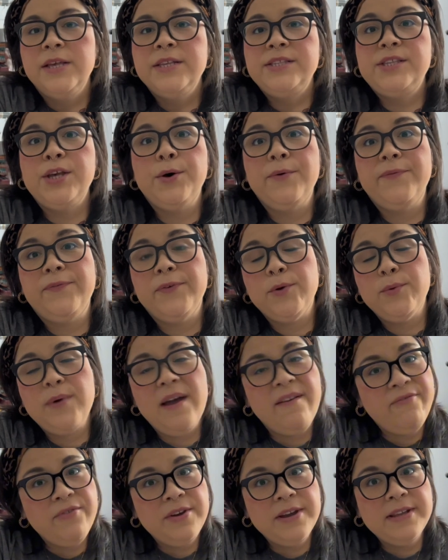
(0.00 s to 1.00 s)
So for
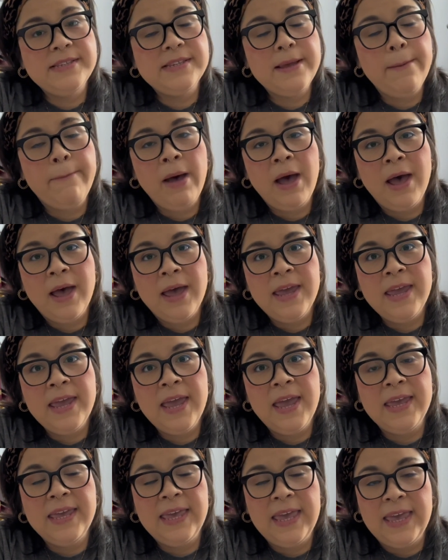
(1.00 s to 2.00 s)
reference,
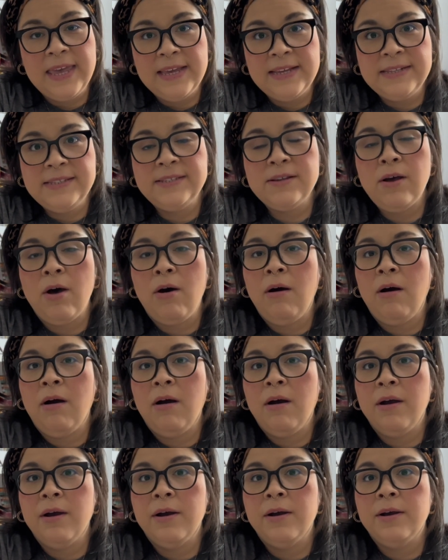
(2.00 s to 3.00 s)
my kids
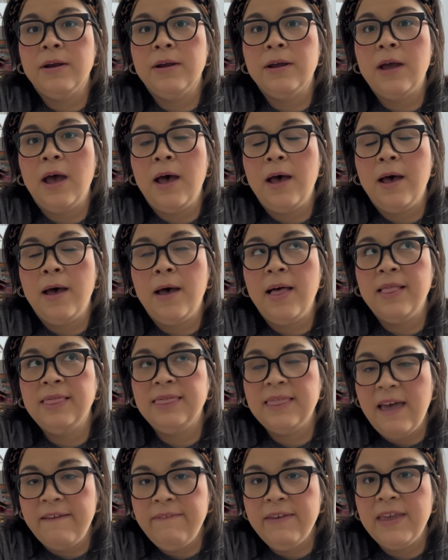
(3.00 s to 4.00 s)
are
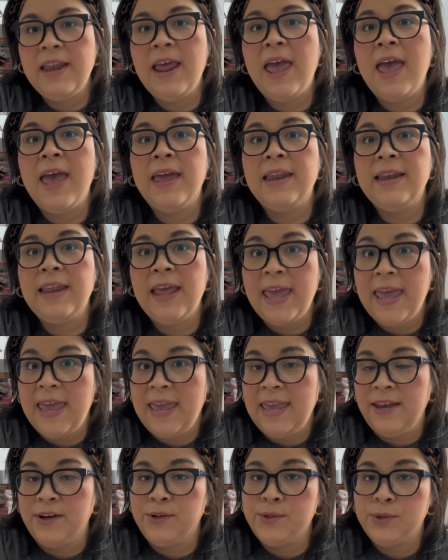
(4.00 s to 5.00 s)
11 and
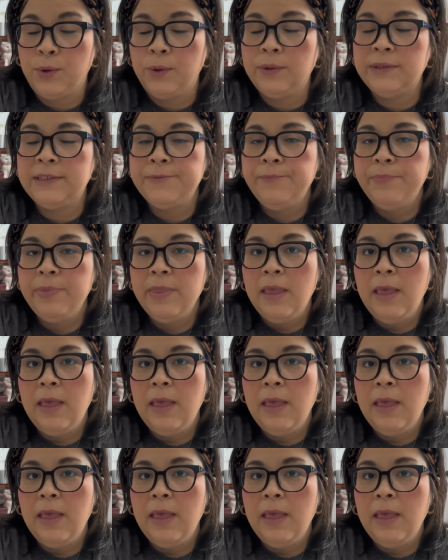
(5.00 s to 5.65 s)
8 years old.